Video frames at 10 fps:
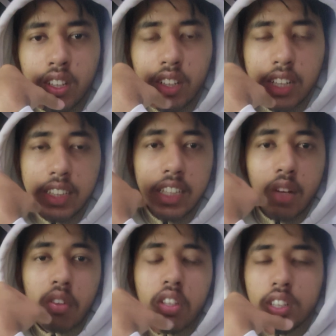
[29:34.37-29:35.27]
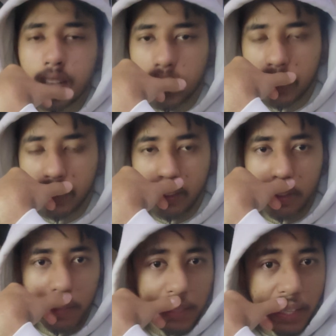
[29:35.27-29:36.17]
that is
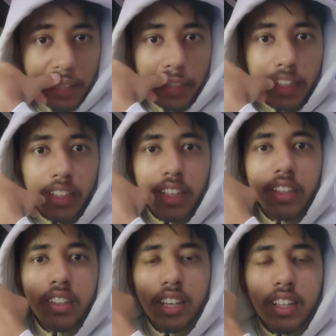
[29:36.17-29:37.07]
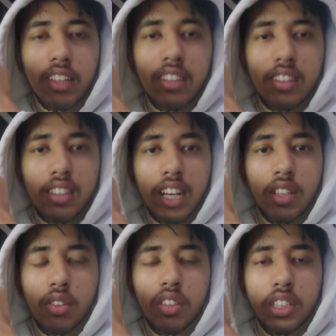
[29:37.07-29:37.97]
attacking it and
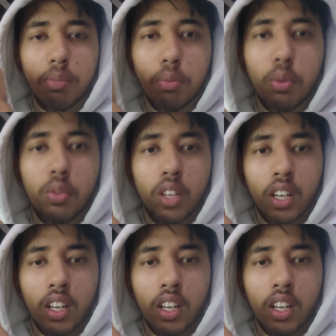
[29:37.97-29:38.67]
trying to disprove